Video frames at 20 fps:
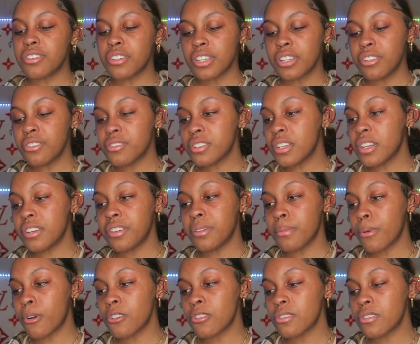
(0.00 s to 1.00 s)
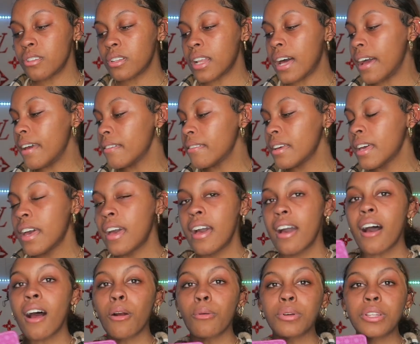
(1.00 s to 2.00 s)
you can use it in your personal life.
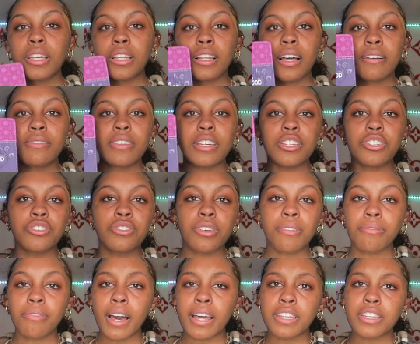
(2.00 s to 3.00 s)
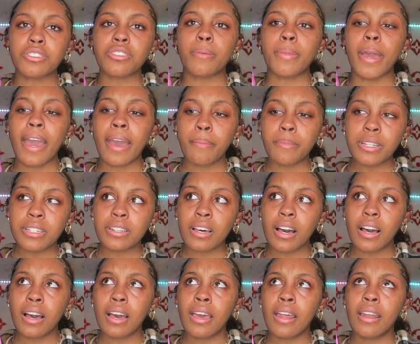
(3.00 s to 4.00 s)
I really love this. You can find this on
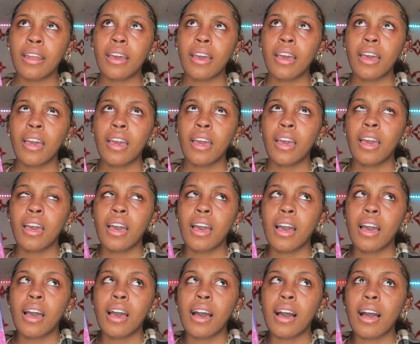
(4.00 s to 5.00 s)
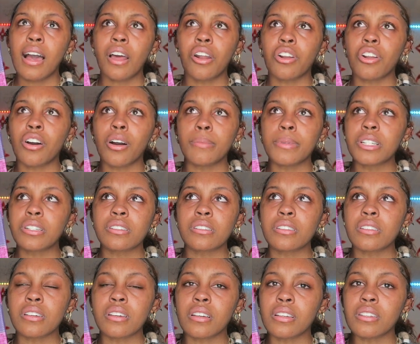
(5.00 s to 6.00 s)
Amazon. I don't know how much this
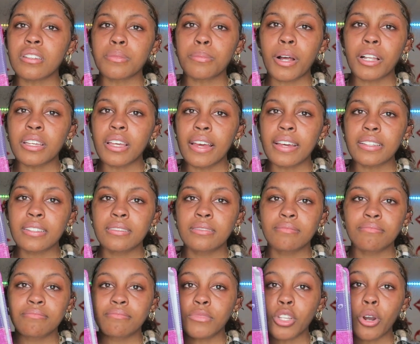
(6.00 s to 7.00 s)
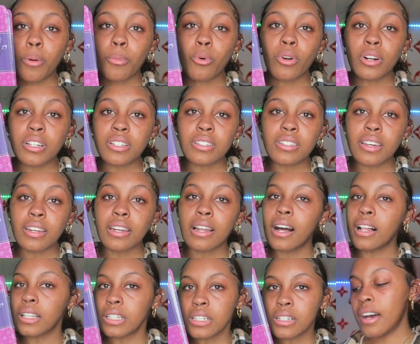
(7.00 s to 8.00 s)
thing is, probably like no more than
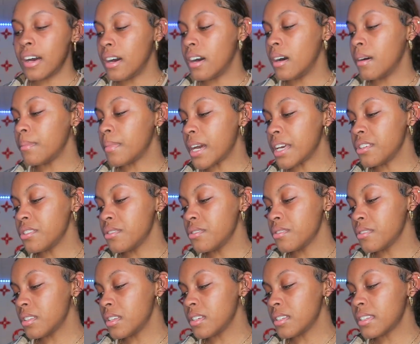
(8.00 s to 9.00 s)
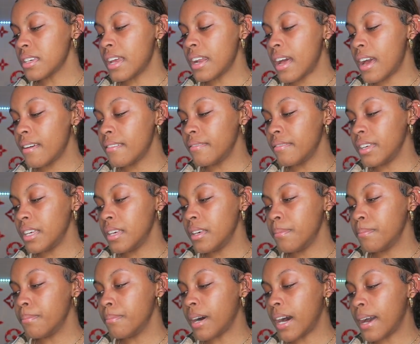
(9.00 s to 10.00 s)
$10. I use this
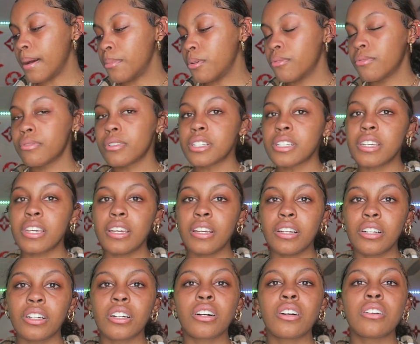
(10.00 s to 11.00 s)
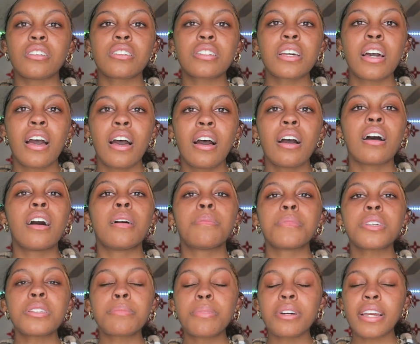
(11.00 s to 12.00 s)
NIV Bible for Teen Girls.
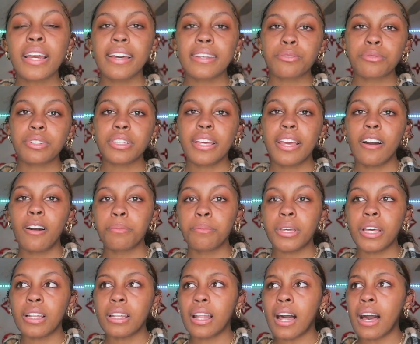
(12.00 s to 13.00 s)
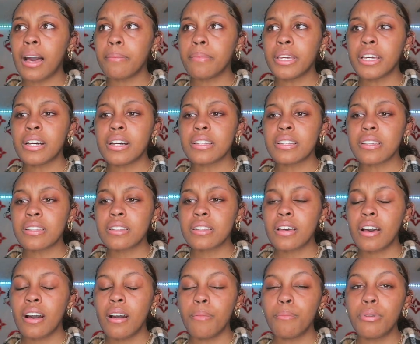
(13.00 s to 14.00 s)
This book has really helped me a lot because it's
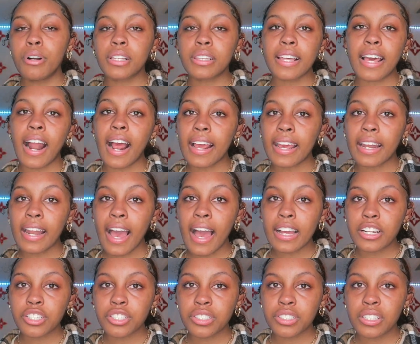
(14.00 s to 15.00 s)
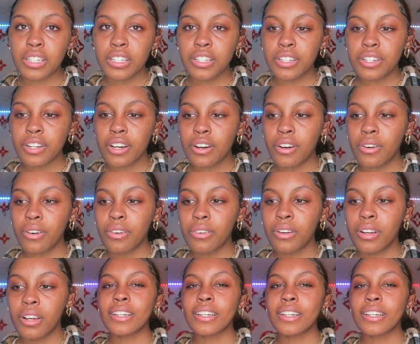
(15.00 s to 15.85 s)
a book that I can actually, you know,